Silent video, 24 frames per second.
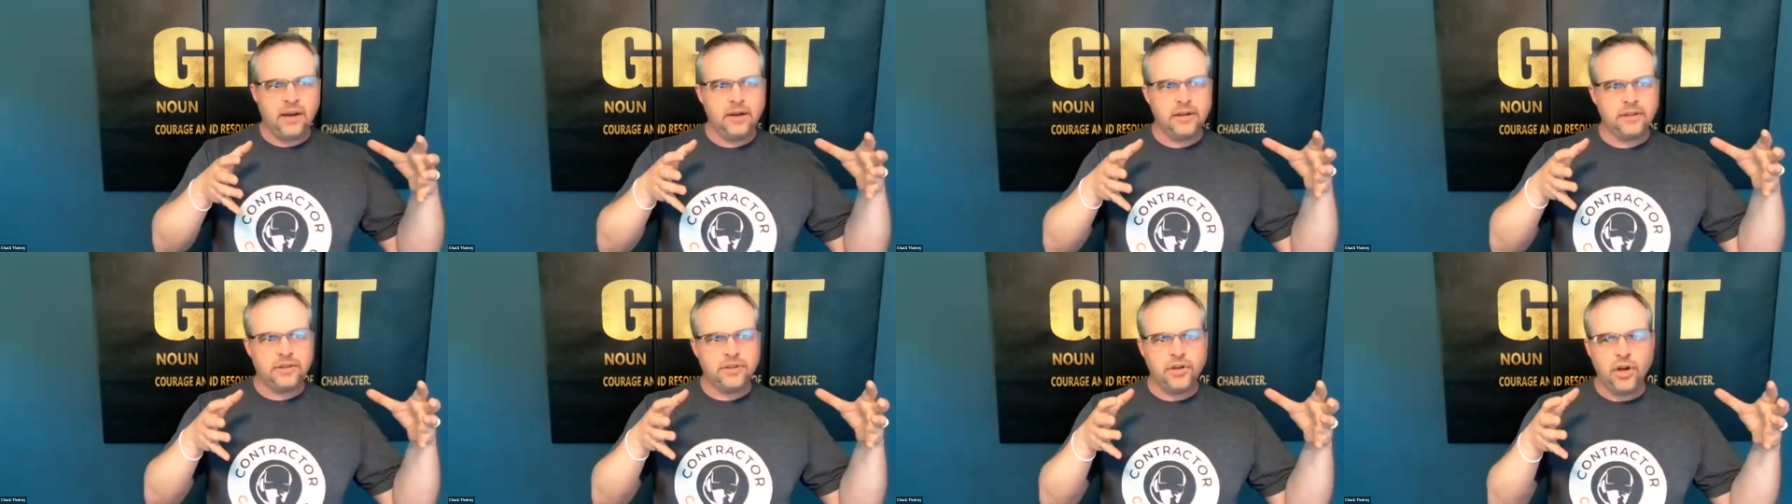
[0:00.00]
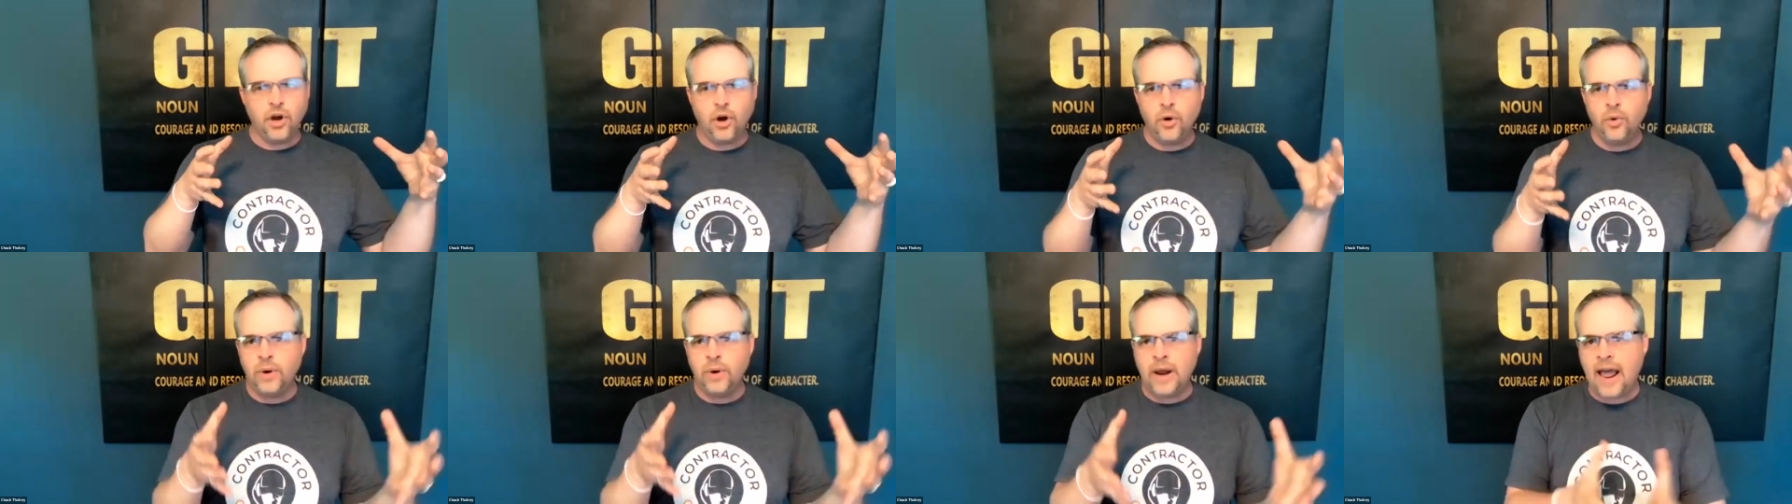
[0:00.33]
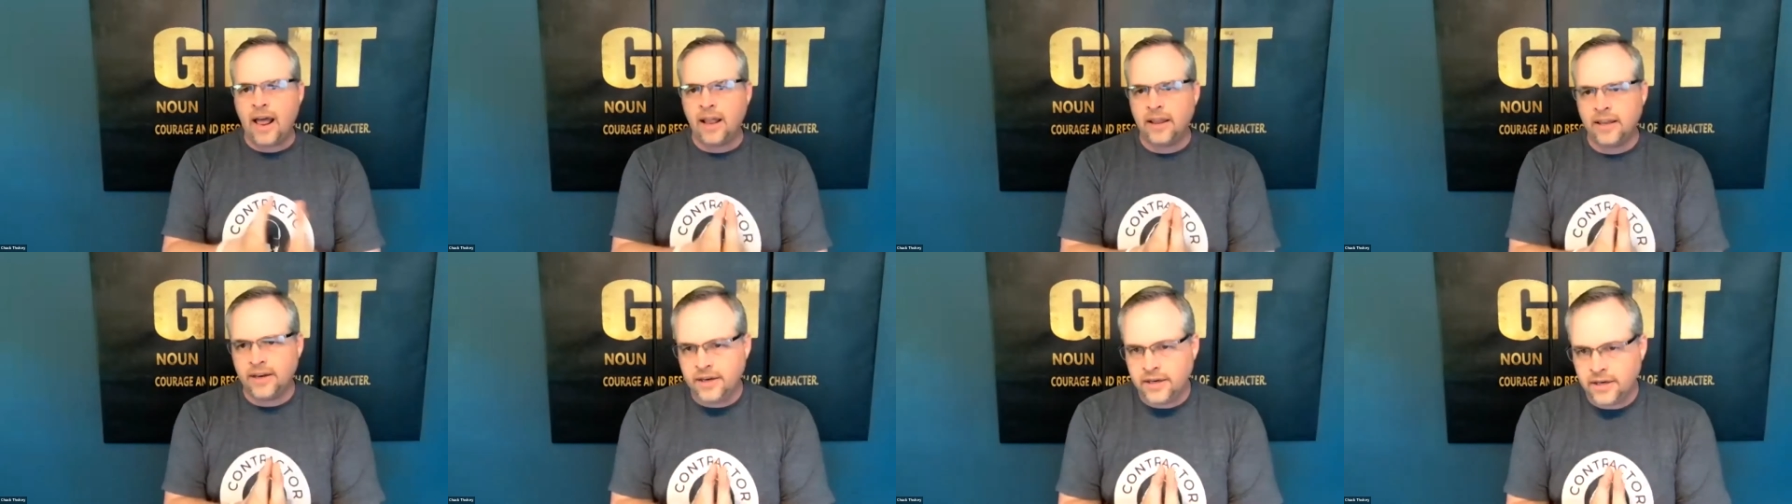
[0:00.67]

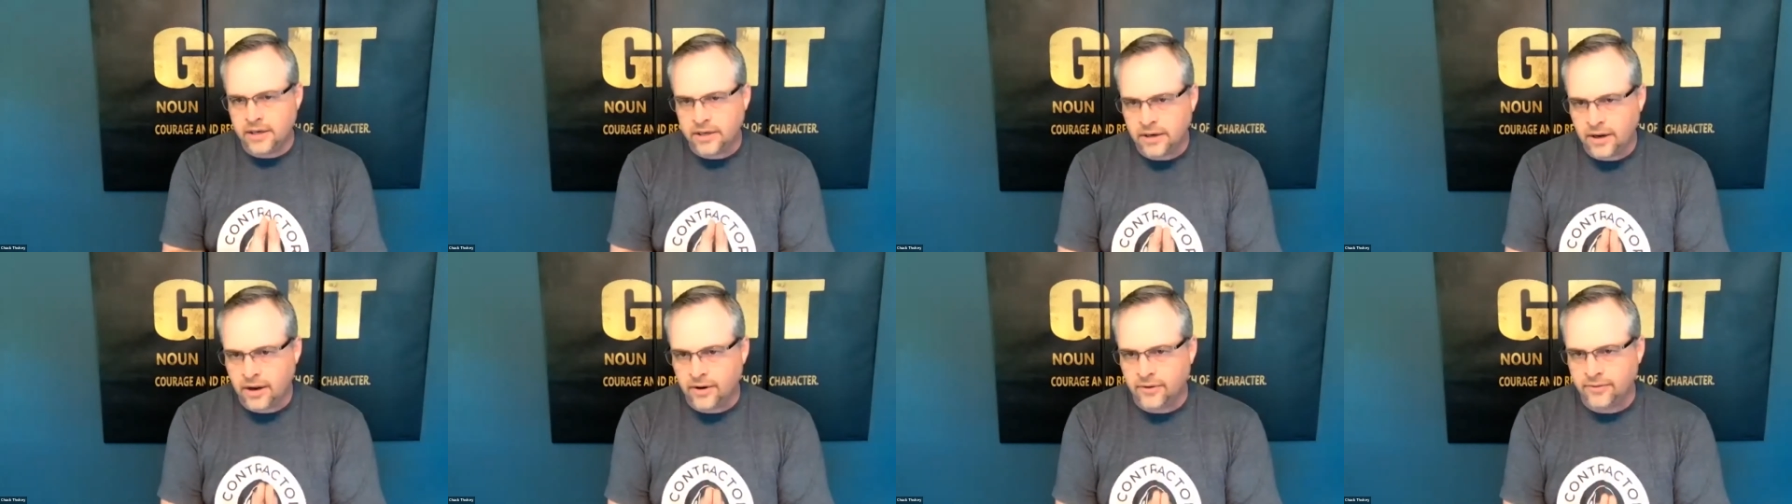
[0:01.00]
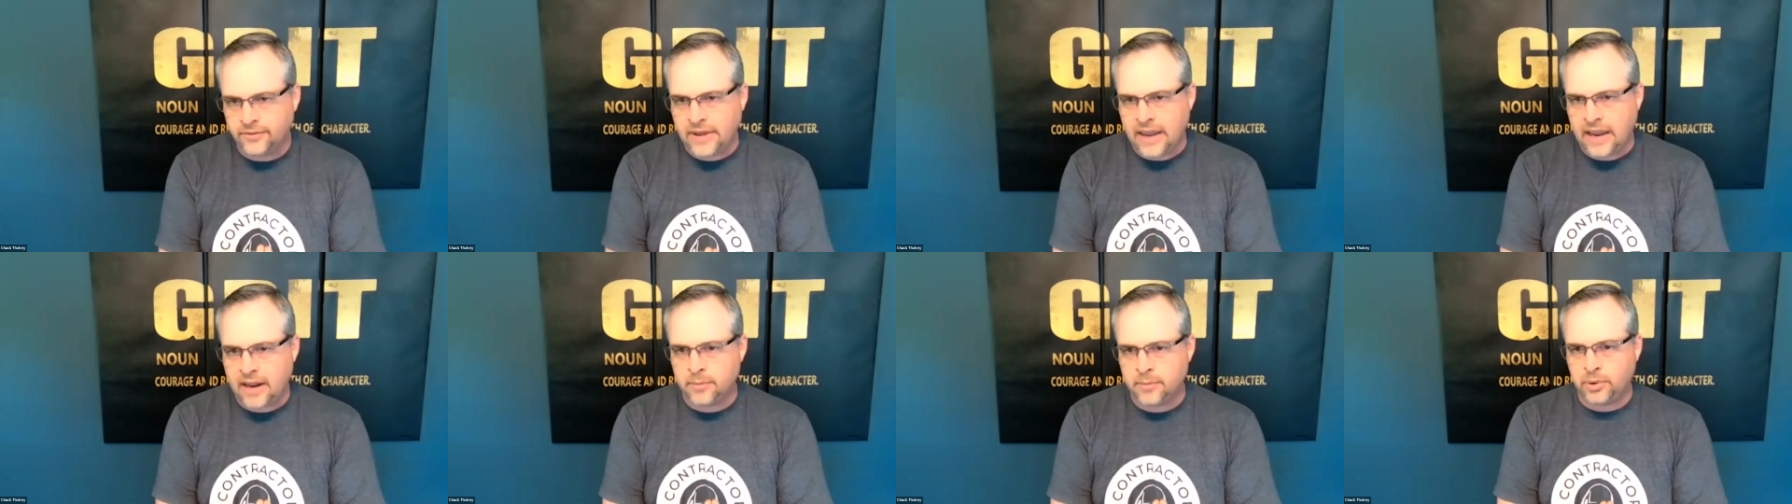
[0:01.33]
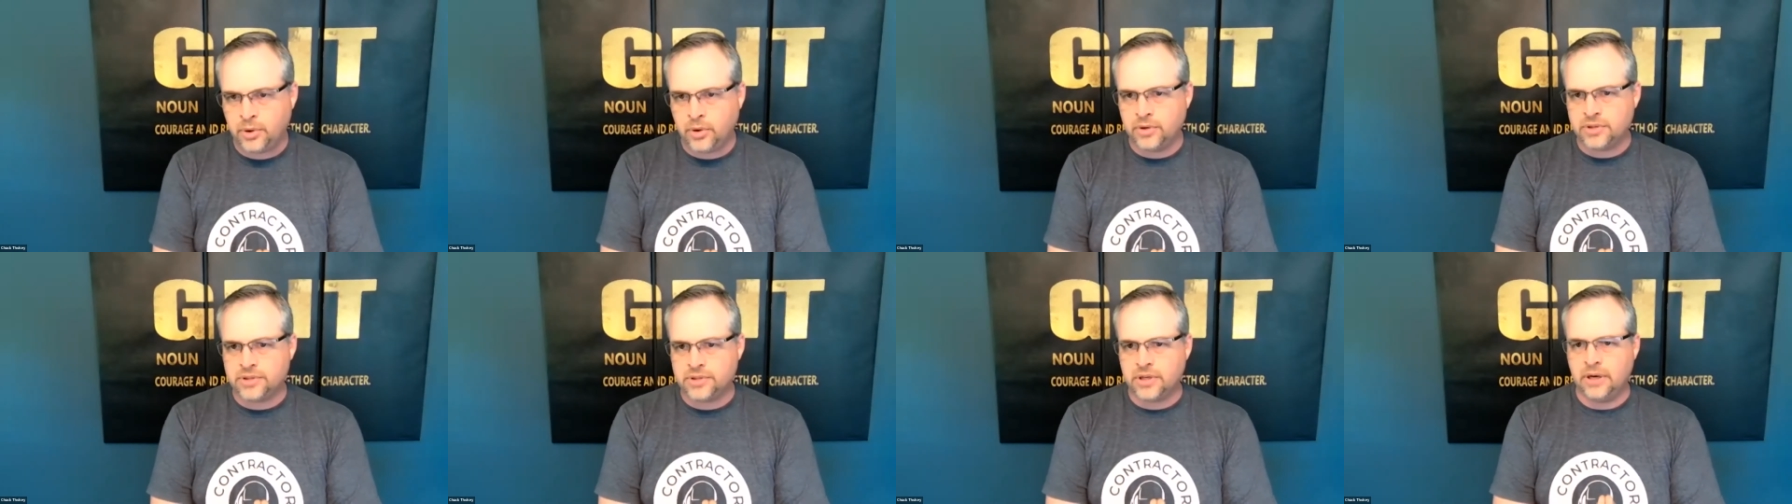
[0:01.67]
tonality of that
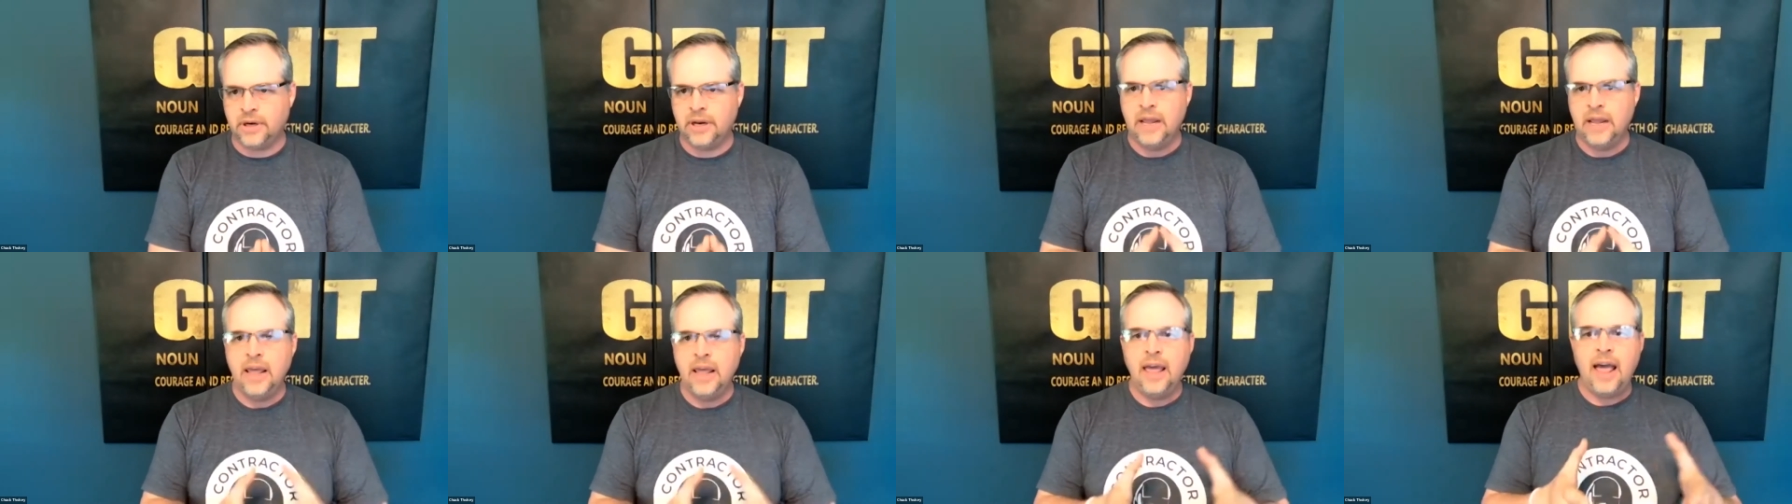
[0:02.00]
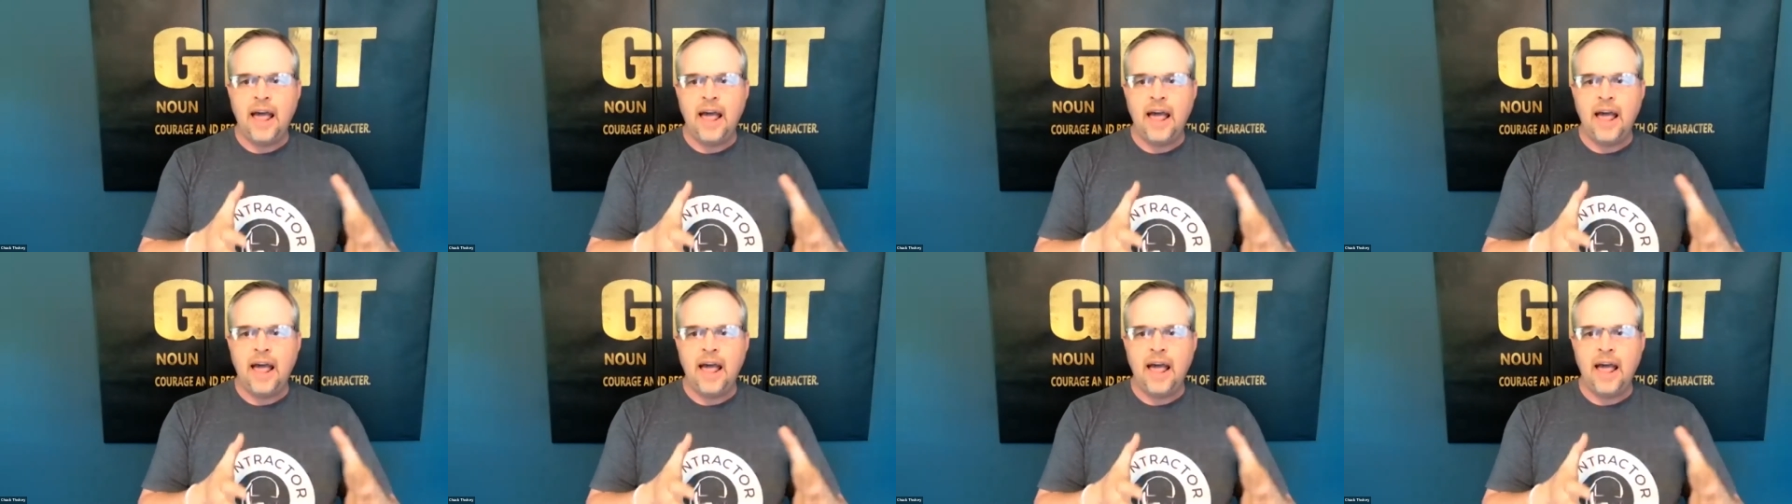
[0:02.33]
person?